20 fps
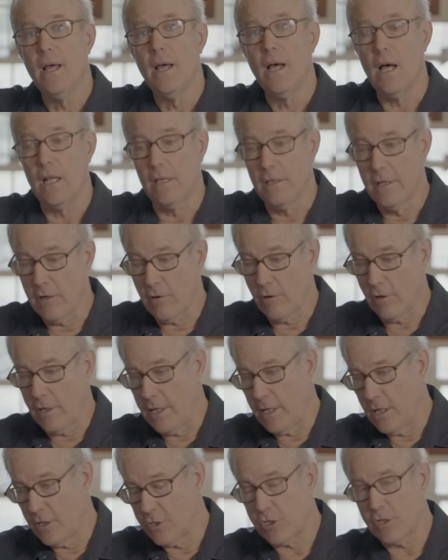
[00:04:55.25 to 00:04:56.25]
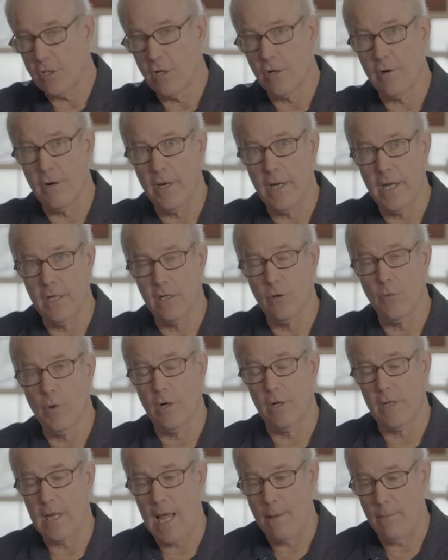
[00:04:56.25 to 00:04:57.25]
literally slurry in the
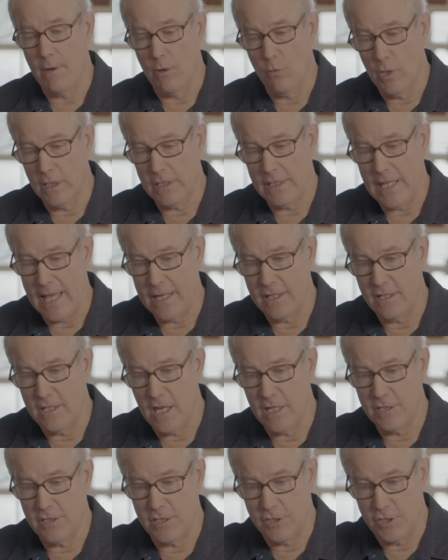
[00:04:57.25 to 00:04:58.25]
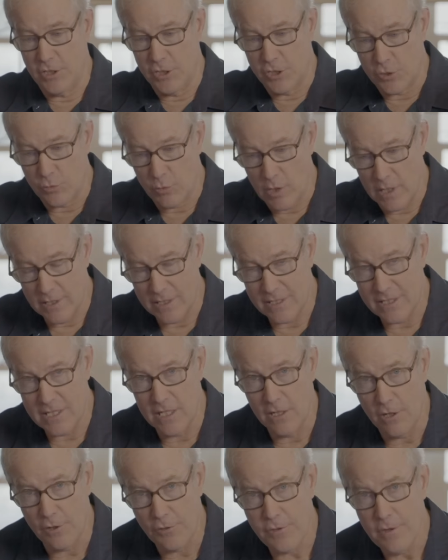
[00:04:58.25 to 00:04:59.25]
wintertime. And what that does is destroy the
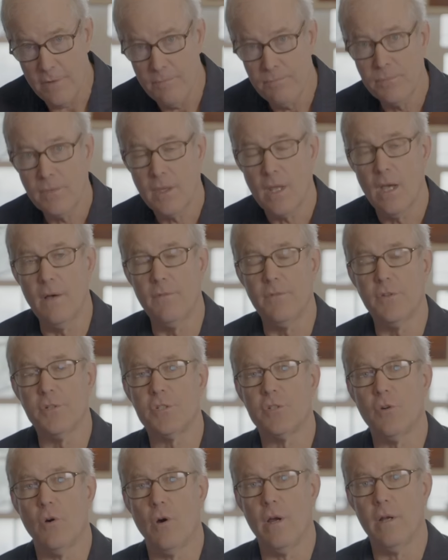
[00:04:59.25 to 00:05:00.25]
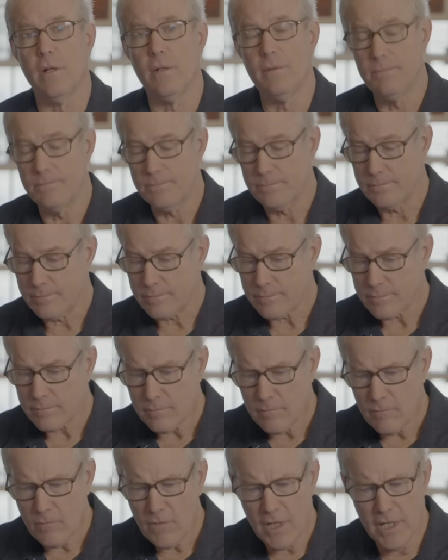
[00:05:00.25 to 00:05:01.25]
tilth of the soil.
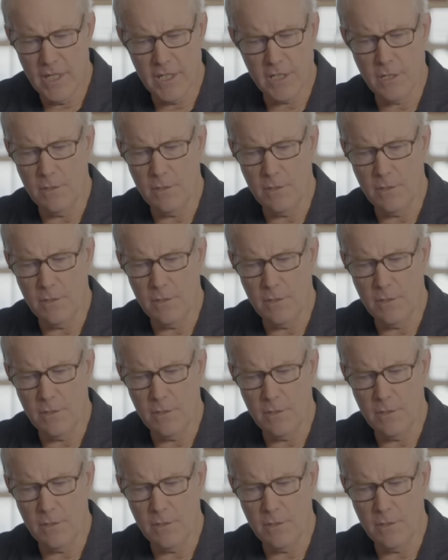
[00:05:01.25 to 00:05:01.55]
It